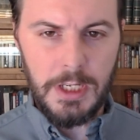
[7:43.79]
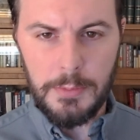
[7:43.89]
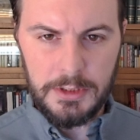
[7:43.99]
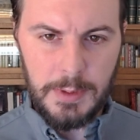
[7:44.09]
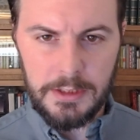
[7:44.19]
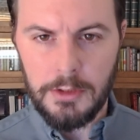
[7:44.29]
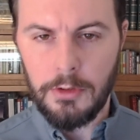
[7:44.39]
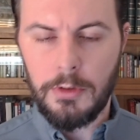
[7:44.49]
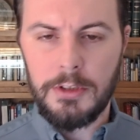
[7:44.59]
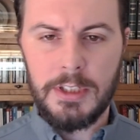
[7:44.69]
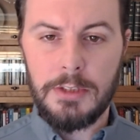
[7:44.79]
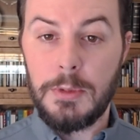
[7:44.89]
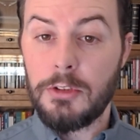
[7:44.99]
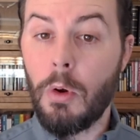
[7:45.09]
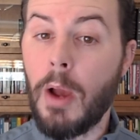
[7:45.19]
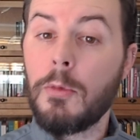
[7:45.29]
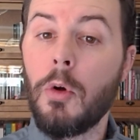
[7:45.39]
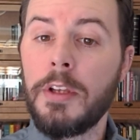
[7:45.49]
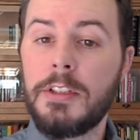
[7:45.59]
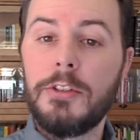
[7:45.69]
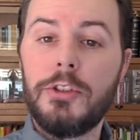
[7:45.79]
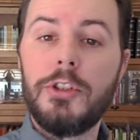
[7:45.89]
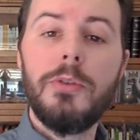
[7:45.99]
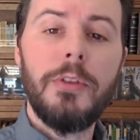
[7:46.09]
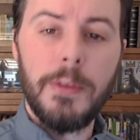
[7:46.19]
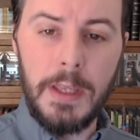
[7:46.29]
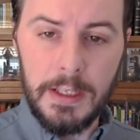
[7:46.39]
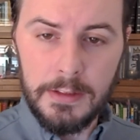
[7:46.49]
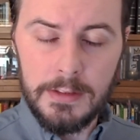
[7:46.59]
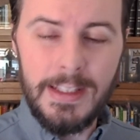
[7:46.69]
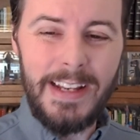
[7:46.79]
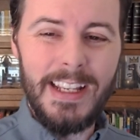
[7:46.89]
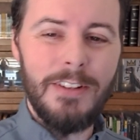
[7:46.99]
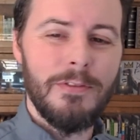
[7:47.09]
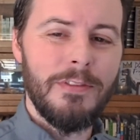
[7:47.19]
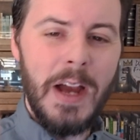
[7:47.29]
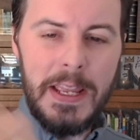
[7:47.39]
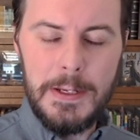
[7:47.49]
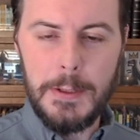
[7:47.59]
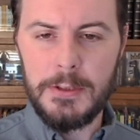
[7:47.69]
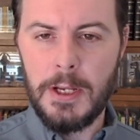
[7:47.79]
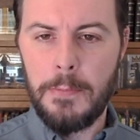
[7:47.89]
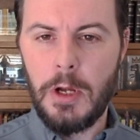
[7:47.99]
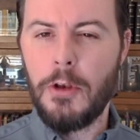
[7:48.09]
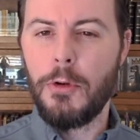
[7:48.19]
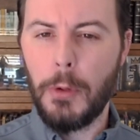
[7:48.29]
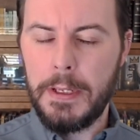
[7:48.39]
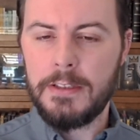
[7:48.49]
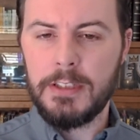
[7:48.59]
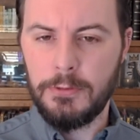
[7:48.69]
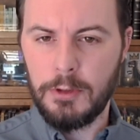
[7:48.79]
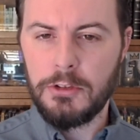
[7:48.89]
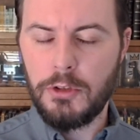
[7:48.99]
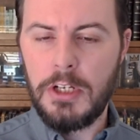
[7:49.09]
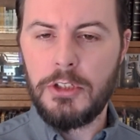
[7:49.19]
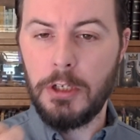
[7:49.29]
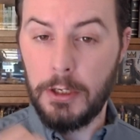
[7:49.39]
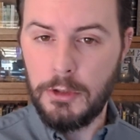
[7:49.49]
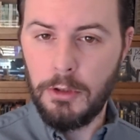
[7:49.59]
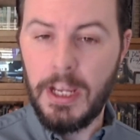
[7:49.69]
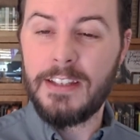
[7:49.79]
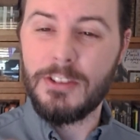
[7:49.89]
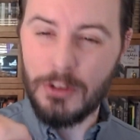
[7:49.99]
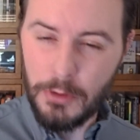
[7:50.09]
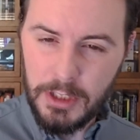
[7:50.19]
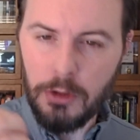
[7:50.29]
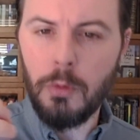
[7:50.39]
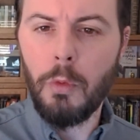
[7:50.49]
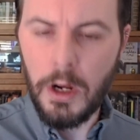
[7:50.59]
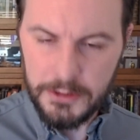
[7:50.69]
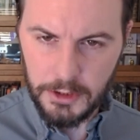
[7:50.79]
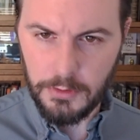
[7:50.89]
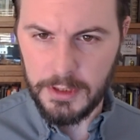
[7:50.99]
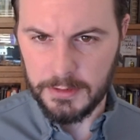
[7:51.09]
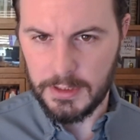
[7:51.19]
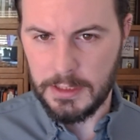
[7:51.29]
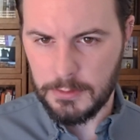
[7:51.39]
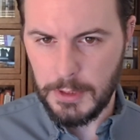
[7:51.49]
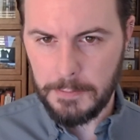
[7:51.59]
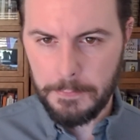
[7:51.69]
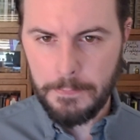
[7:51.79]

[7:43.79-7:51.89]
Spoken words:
I'm expecting you to criticize me, so I'm going to do things that invite some annoyance and frustration on your end so that you want to criticize me.